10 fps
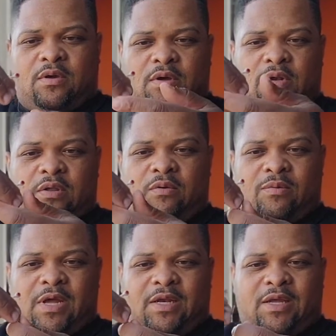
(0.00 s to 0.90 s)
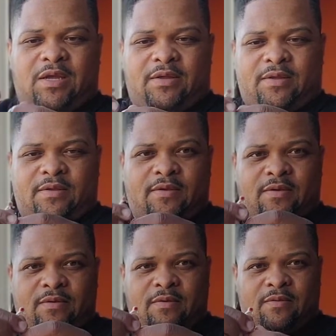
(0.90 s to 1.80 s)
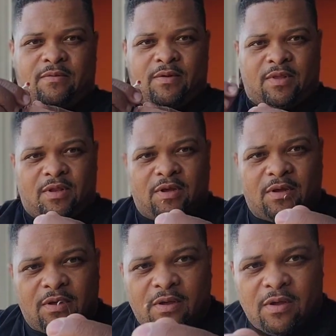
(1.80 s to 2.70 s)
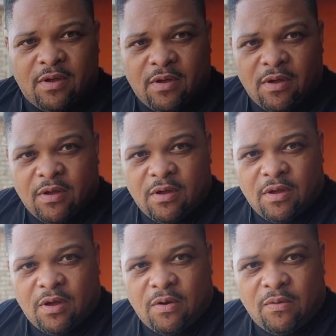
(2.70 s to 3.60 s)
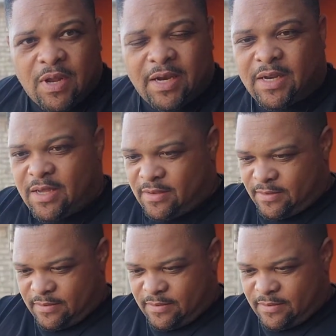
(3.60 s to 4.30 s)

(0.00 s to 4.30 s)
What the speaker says: a loop like that with a little hole like that.